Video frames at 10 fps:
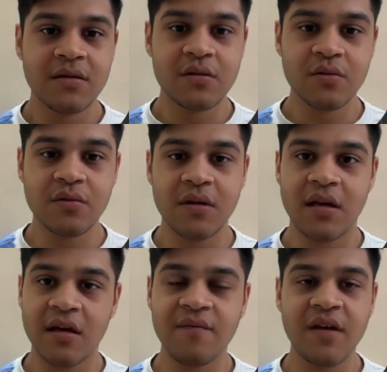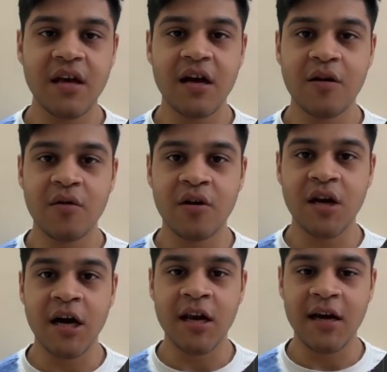So here we are
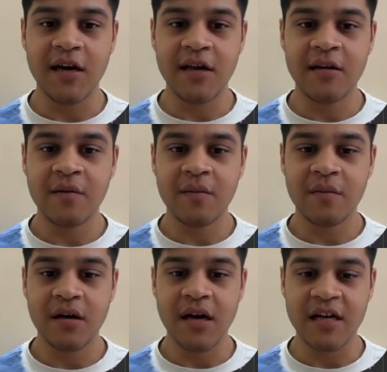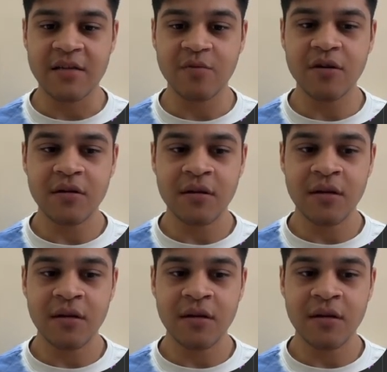on our N8N dashboard,